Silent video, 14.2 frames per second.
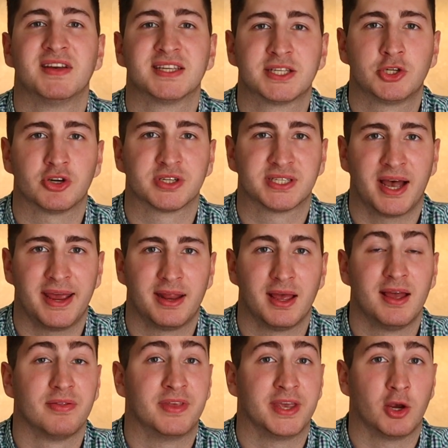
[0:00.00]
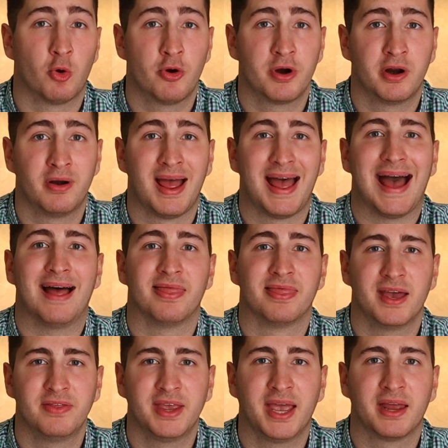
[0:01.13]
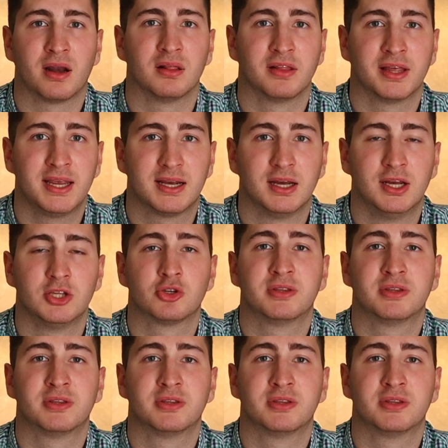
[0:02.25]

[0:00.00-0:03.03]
visits your site, they order and then they get a link